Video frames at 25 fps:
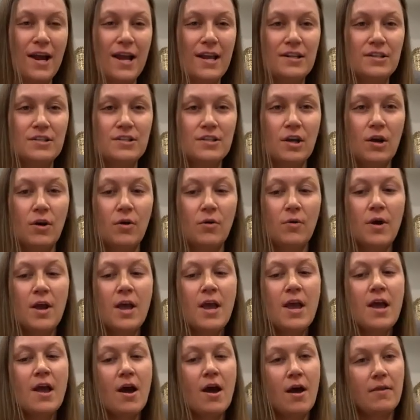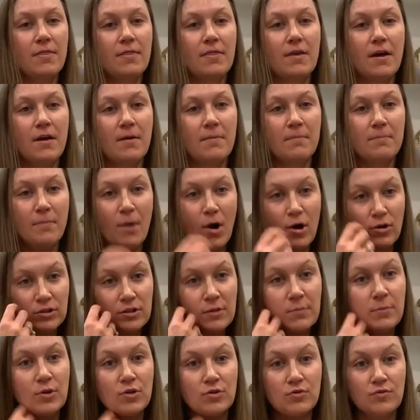And so the
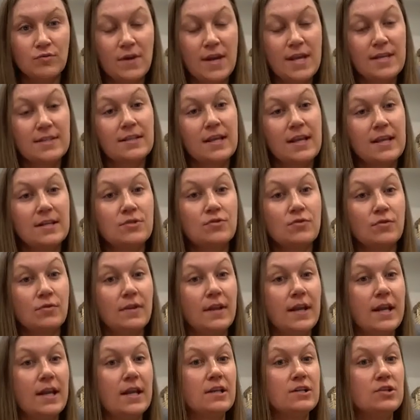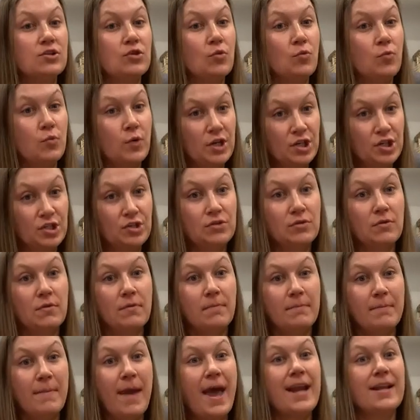multiples risk is related to which
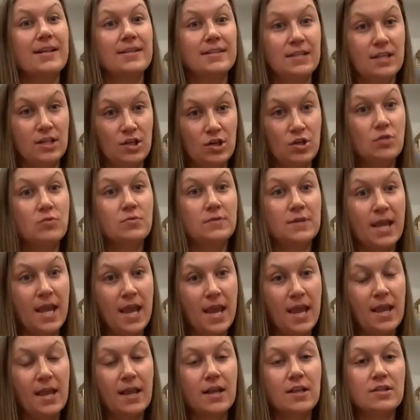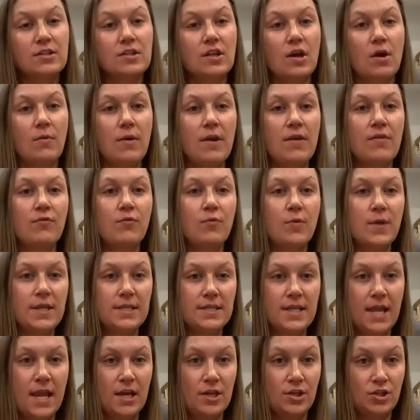medicine you take. So if we
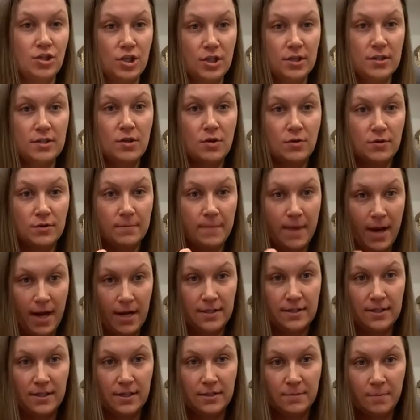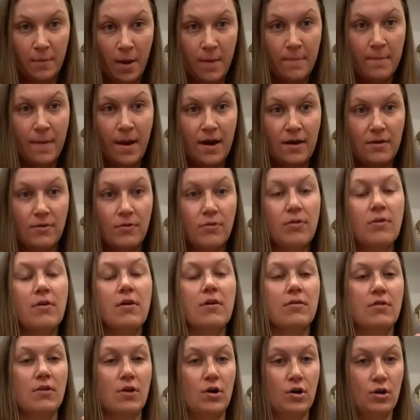take just those medicines by mouth,
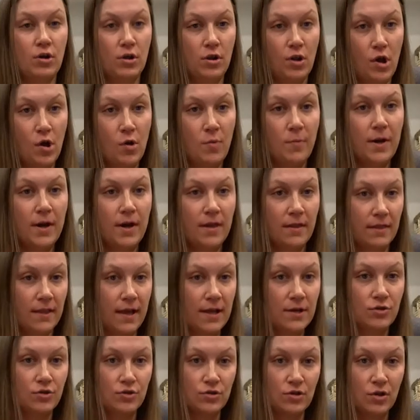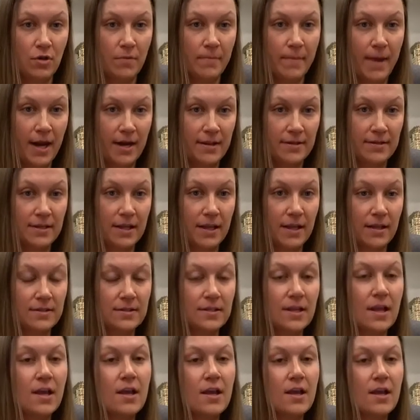the Clomid and Letrozole
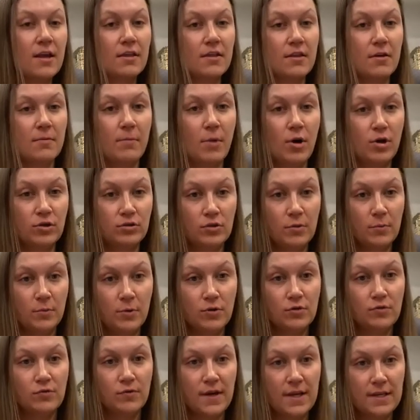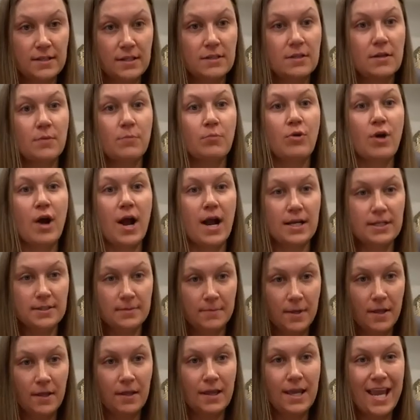medicines, the multiples risk is
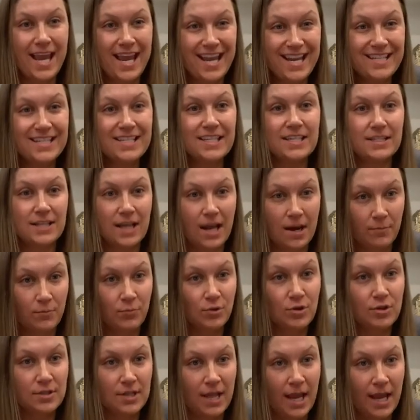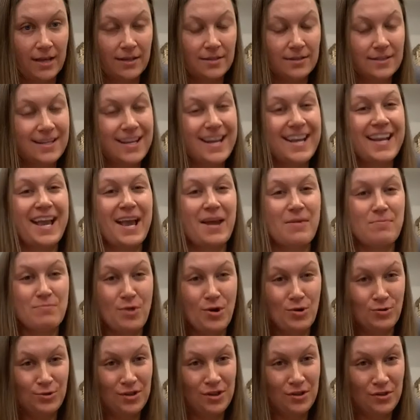approximately 8 to 10%. Again,
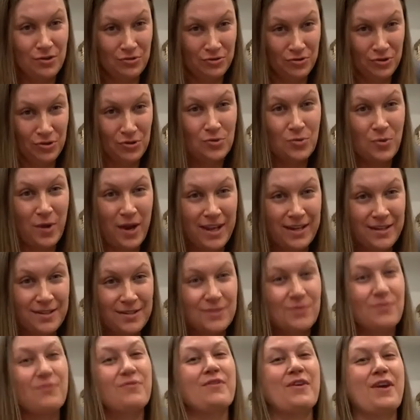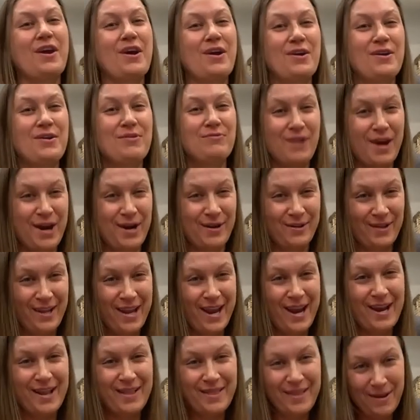most of those are twins, very rarely
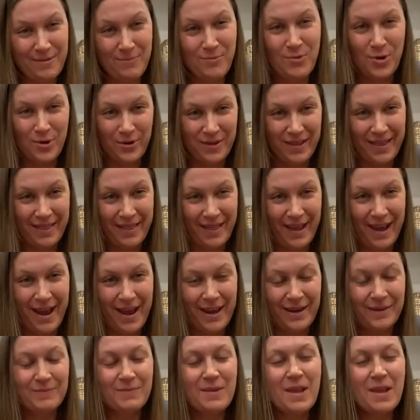anything more than that.